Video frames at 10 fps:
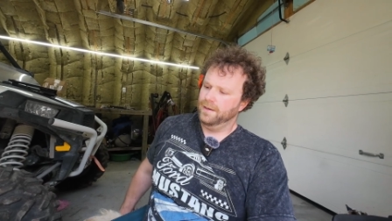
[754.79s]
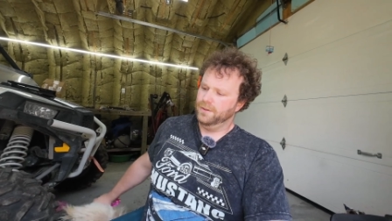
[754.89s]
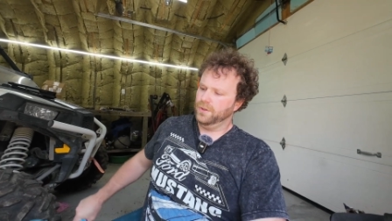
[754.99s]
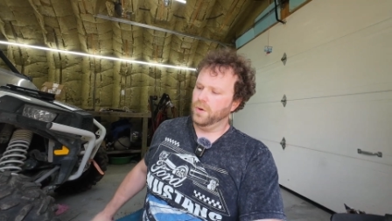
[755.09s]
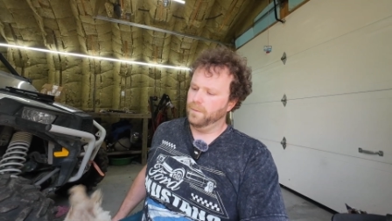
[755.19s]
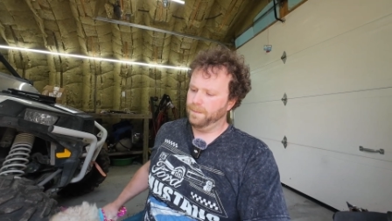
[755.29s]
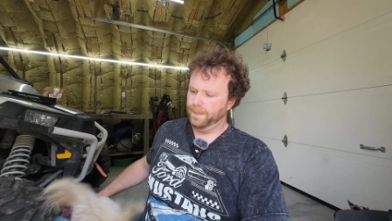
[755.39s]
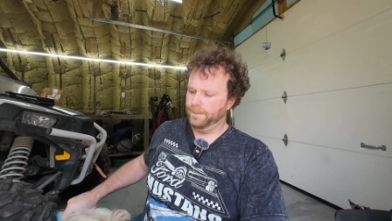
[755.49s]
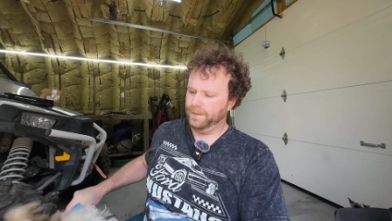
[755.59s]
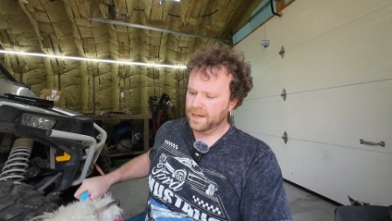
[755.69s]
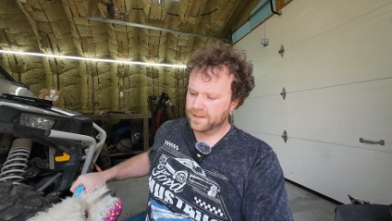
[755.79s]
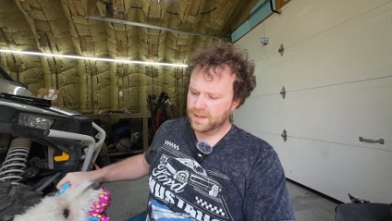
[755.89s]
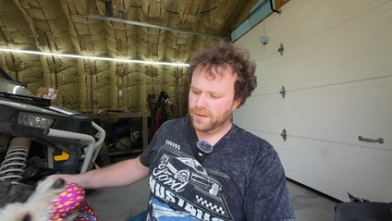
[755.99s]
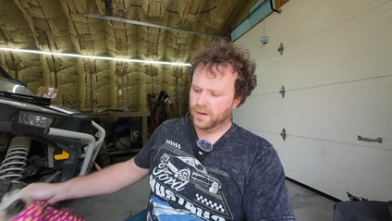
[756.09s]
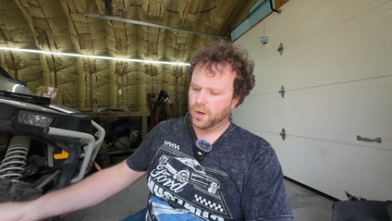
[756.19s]
So that's
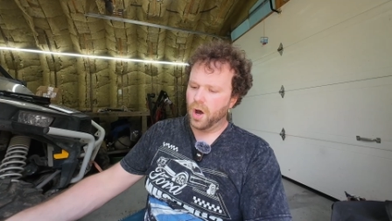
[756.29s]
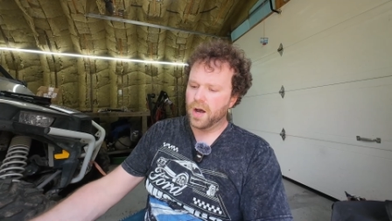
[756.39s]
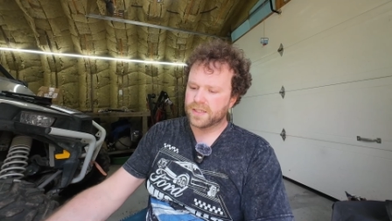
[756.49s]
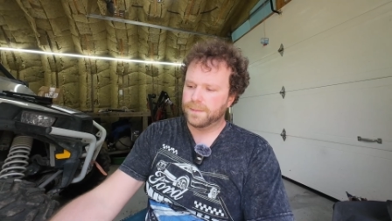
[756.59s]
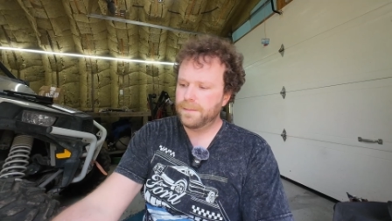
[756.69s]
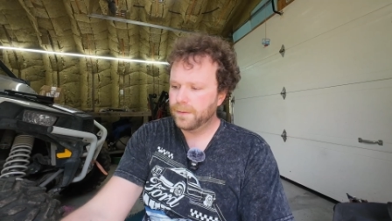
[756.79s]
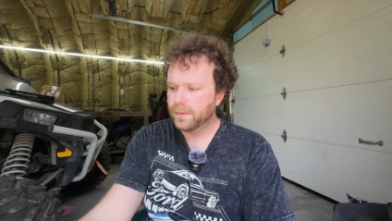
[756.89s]
another cost people